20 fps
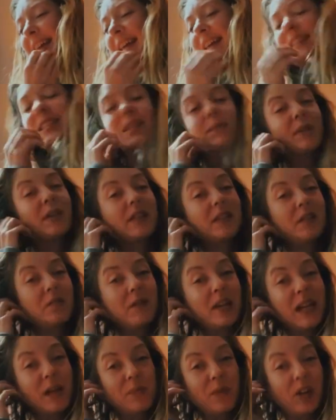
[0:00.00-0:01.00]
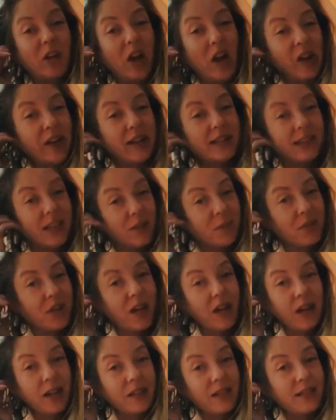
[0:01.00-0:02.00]
Typically when I pull archetype
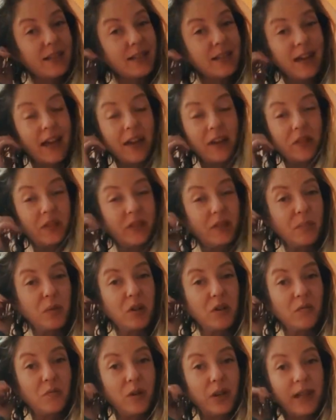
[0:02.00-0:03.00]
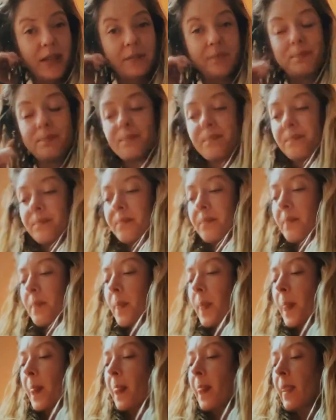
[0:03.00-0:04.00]
cards, I only pull 1.
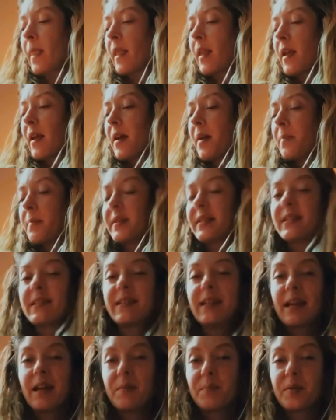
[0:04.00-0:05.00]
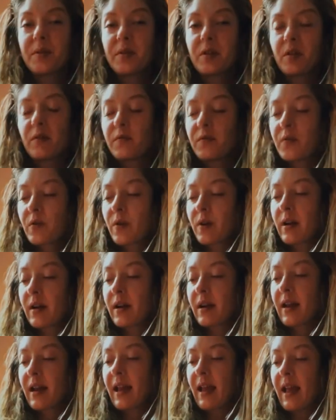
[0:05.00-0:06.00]
But today I'm pulling 4.